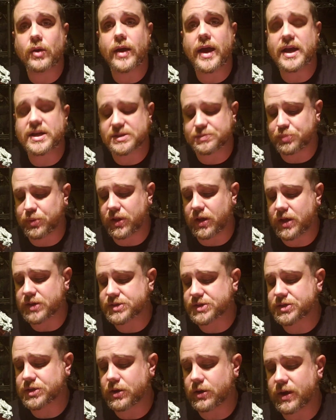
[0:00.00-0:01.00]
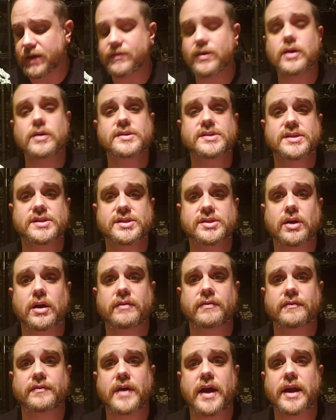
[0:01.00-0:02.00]
X Plus. It's a
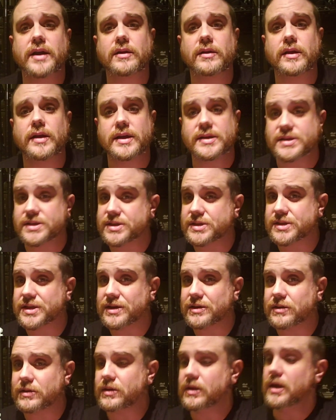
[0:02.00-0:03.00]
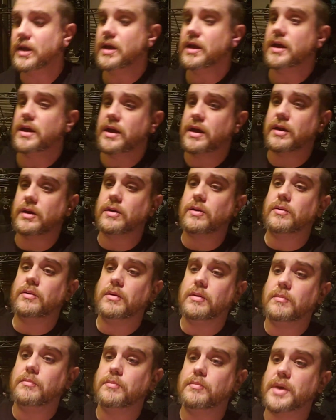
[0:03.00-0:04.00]
soft vinyl. It's still,
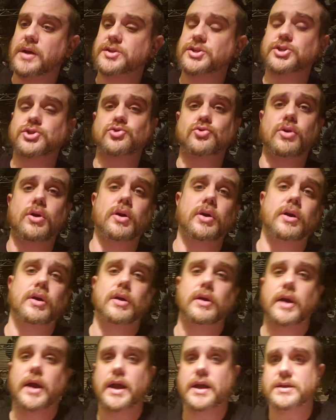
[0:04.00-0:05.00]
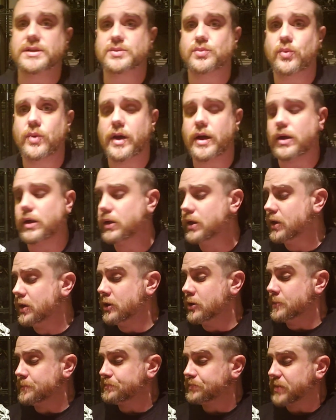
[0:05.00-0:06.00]
much stronger as well.
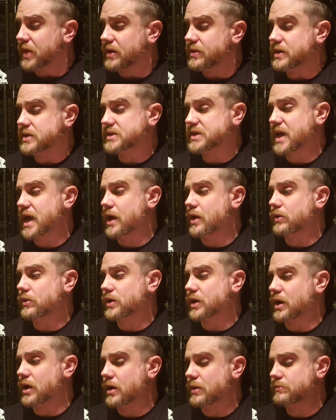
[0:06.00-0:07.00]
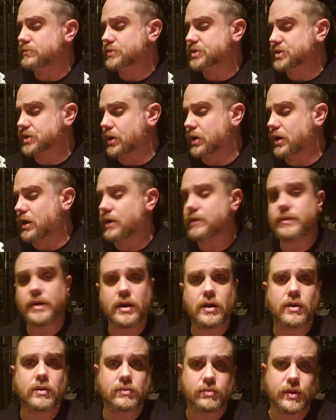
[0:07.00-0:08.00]
The tail comes, you
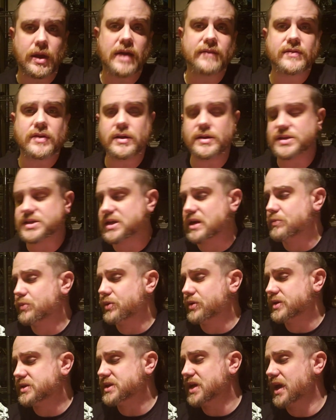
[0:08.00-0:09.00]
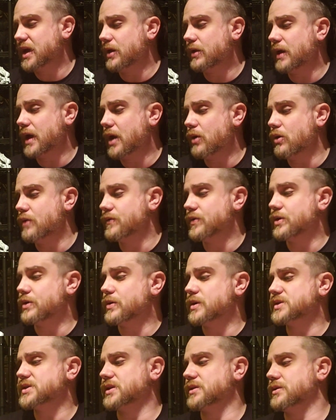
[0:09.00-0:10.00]
have to assemble the tail. However, there
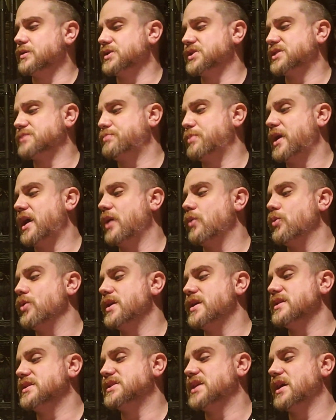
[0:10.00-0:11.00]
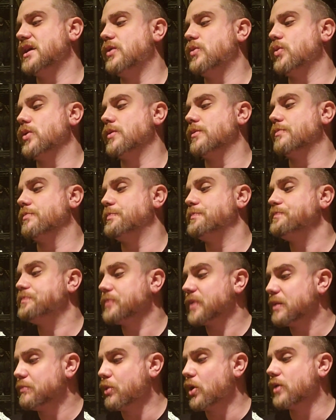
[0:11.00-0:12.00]
is a little spot where you can tell where
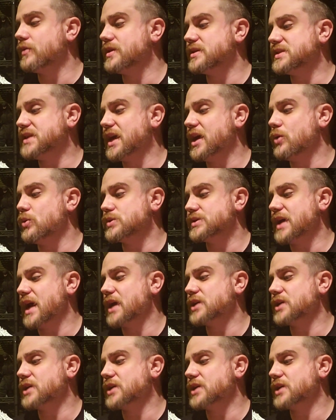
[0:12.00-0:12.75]
part of the tail was